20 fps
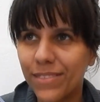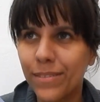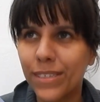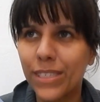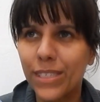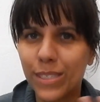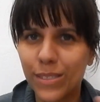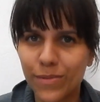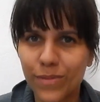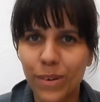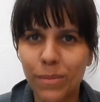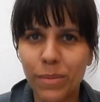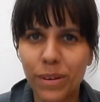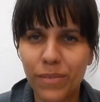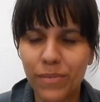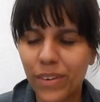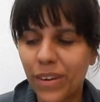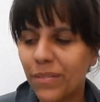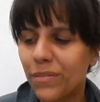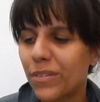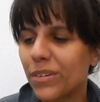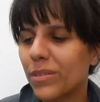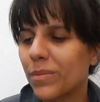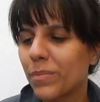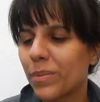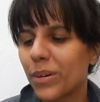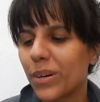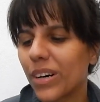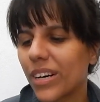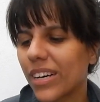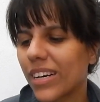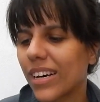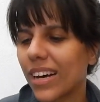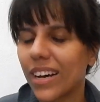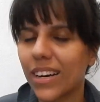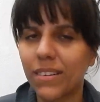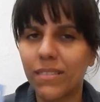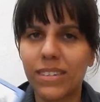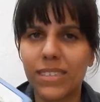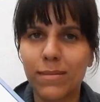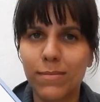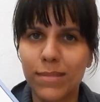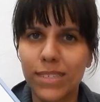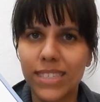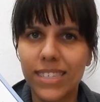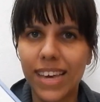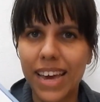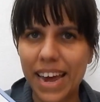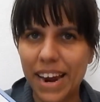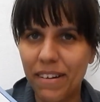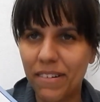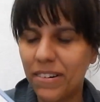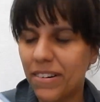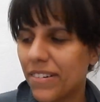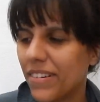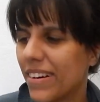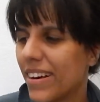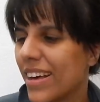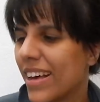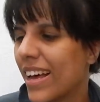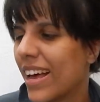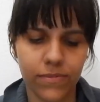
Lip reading: which is from my favorite book, A Christmas Carol.